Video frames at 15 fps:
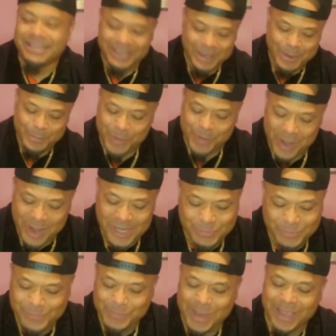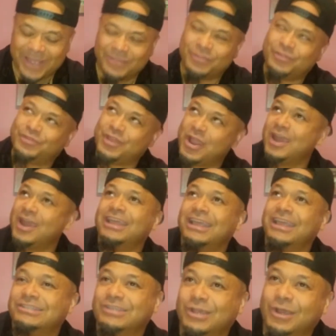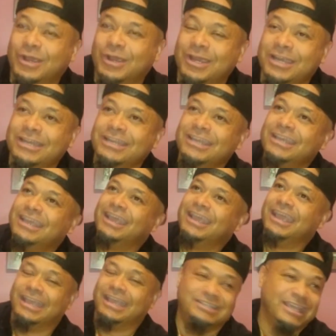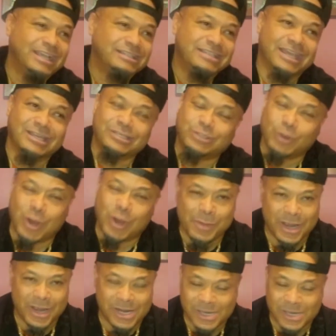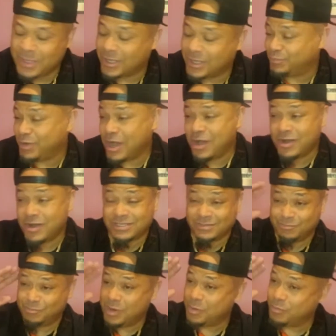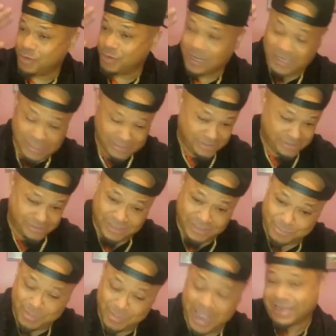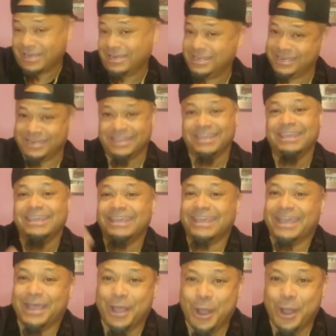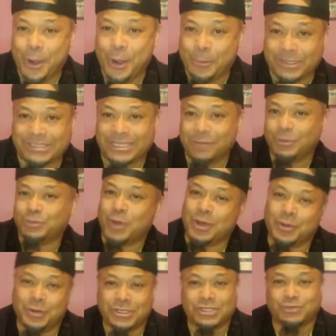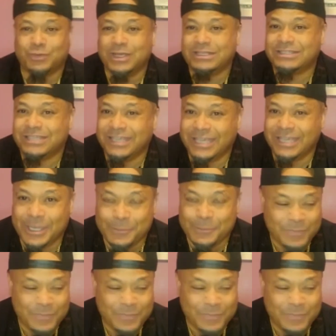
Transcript: Paris was my third intern, and she can tell the story better than me because Paris' memory is immaculate. But she was working on the street team.